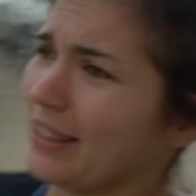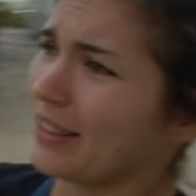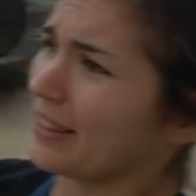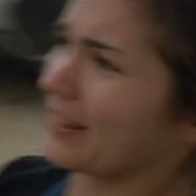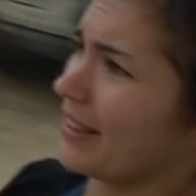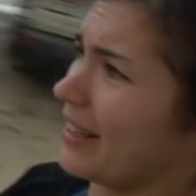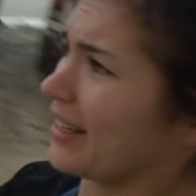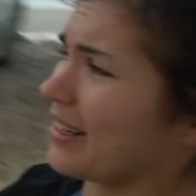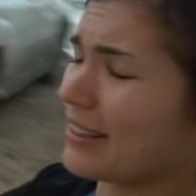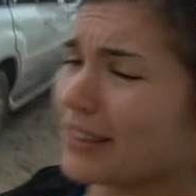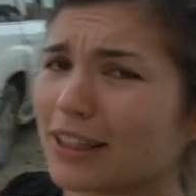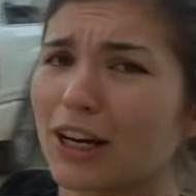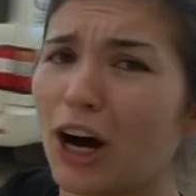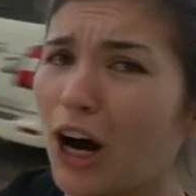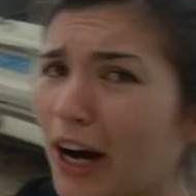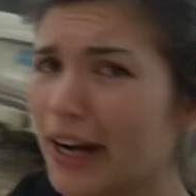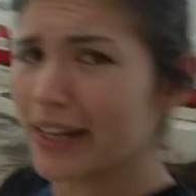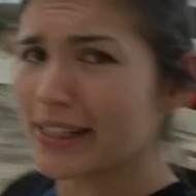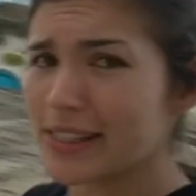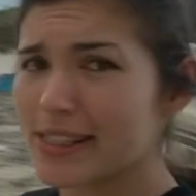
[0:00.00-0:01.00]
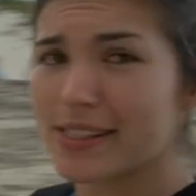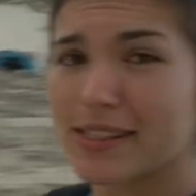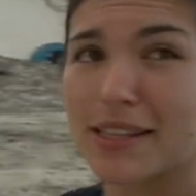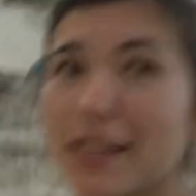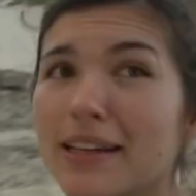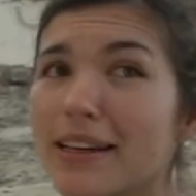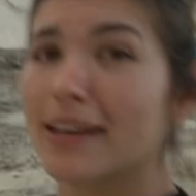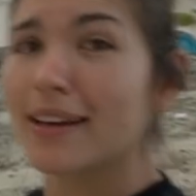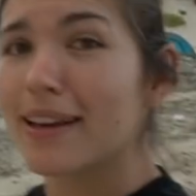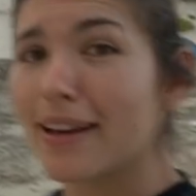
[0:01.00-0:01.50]
Gonna get in the
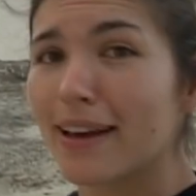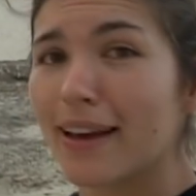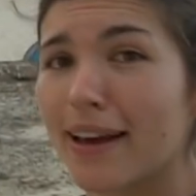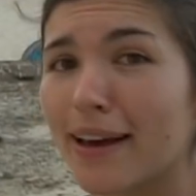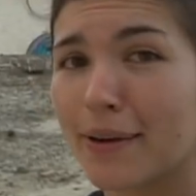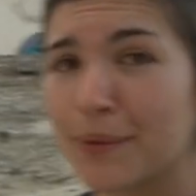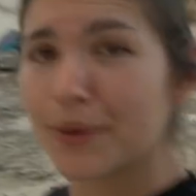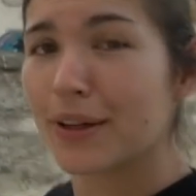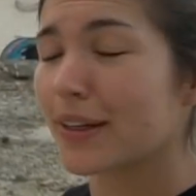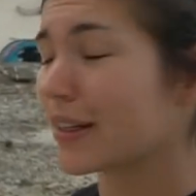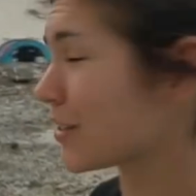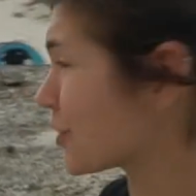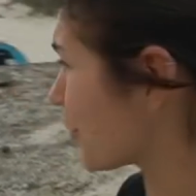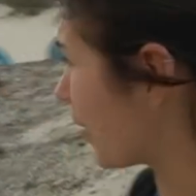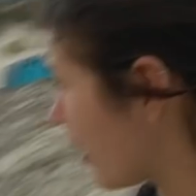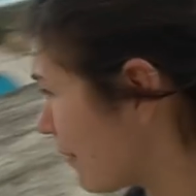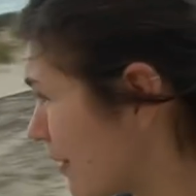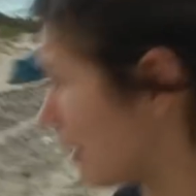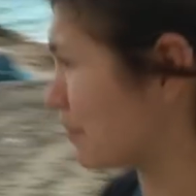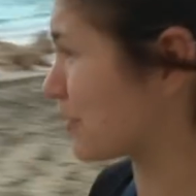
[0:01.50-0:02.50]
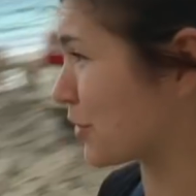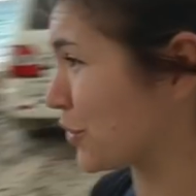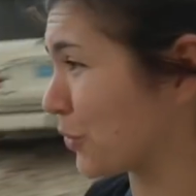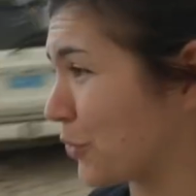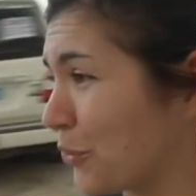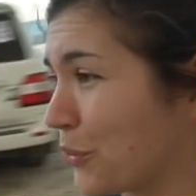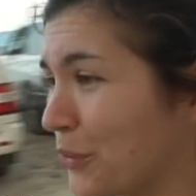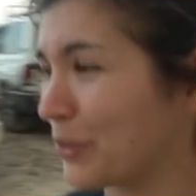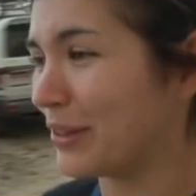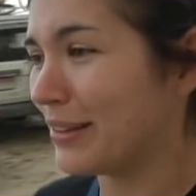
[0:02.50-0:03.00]
cars and we're gonna drive up
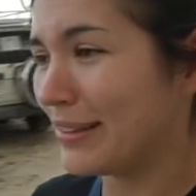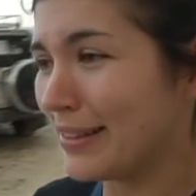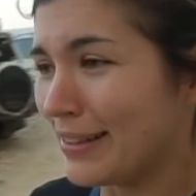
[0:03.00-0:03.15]
to